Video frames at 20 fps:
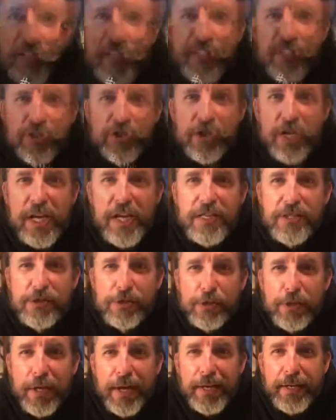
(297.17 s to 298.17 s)
It
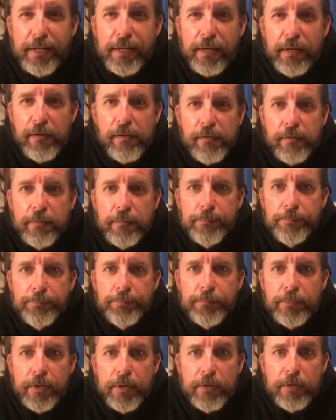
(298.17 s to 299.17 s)
tastes like
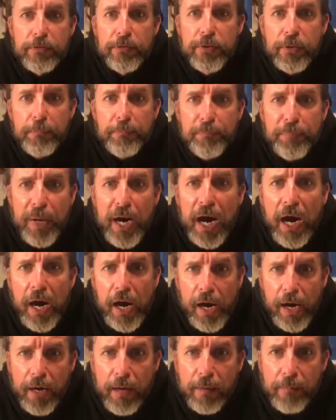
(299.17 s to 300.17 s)
the
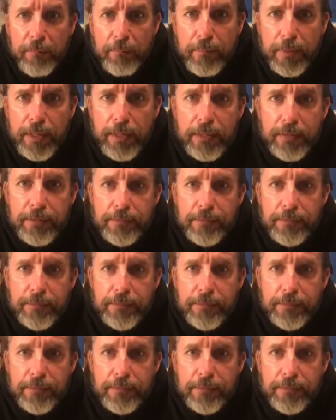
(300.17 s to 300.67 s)
bomb.